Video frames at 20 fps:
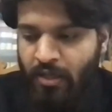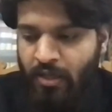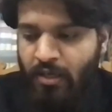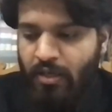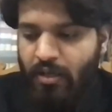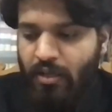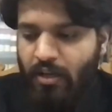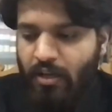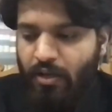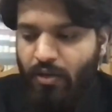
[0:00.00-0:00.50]

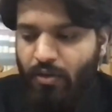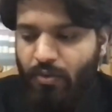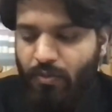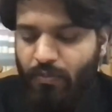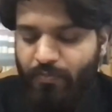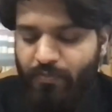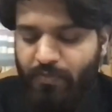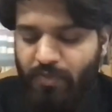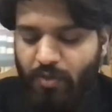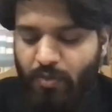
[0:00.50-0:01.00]
Now,
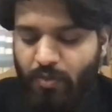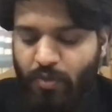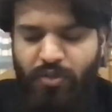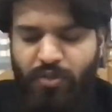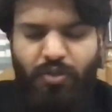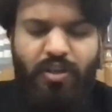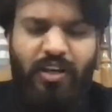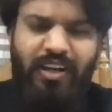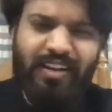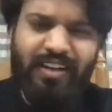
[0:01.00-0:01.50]
when you're
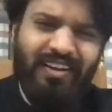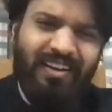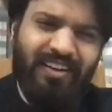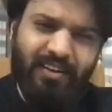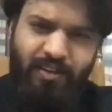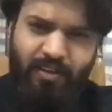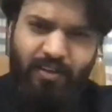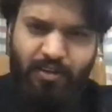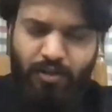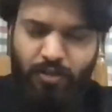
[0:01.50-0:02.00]
writing an
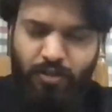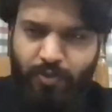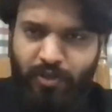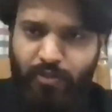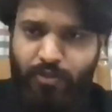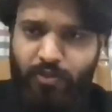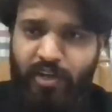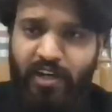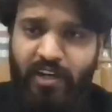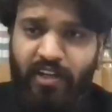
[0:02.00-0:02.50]
article or when
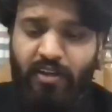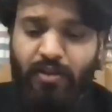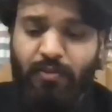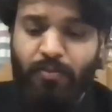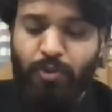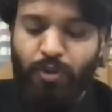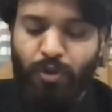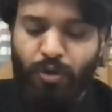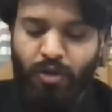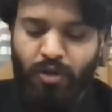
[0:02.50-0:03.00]
you're writing a
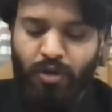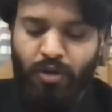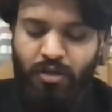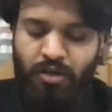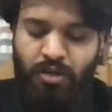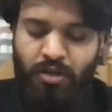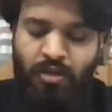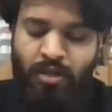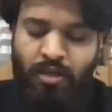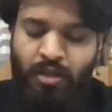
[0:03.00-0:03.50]
blog,
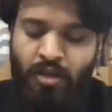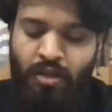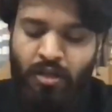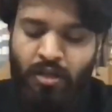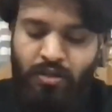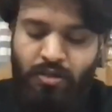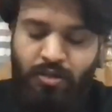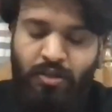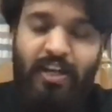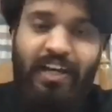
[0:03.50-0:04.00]

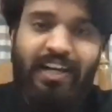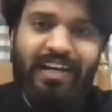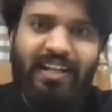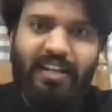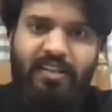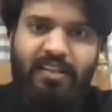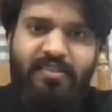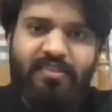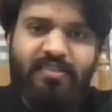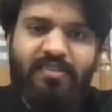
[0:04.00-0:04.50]
the writing
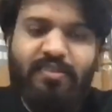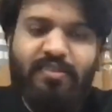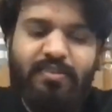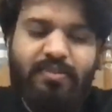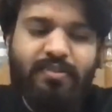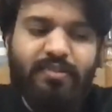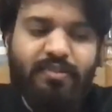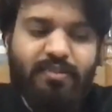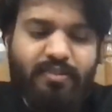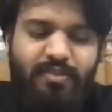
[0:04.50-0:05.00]

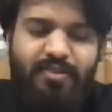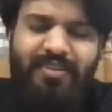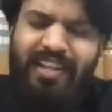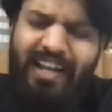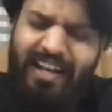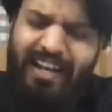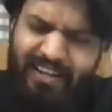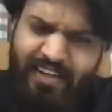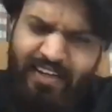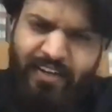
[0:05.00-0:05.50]
is
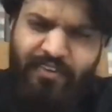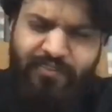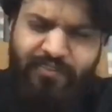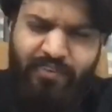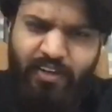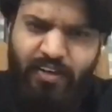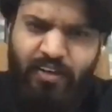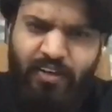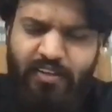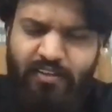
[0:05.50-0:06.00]
slightly
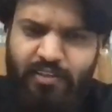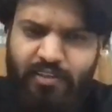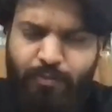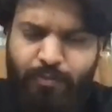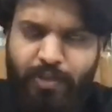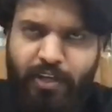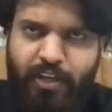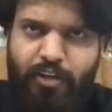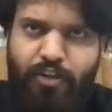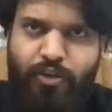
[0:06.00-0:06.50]
different as
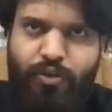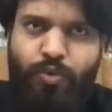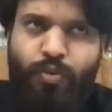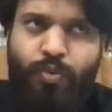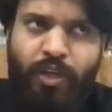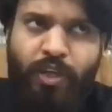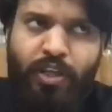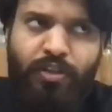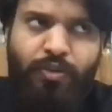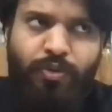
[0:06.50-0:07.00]
compared to
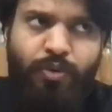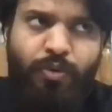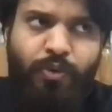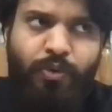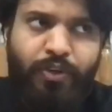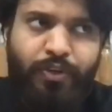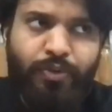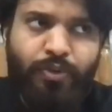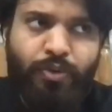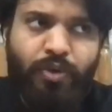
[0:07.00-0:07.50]
when you're
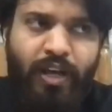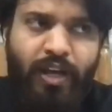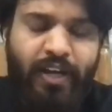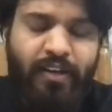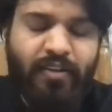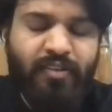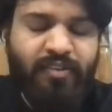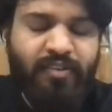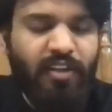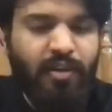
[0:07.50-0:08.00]
going to write,
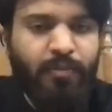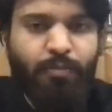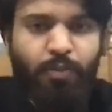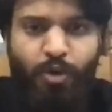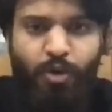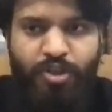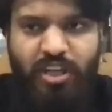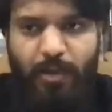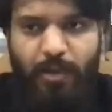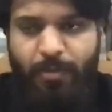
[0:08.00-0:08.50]
say, a book
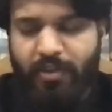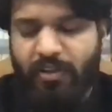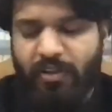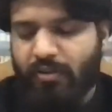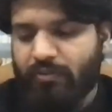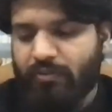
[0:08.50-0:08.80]
chapter.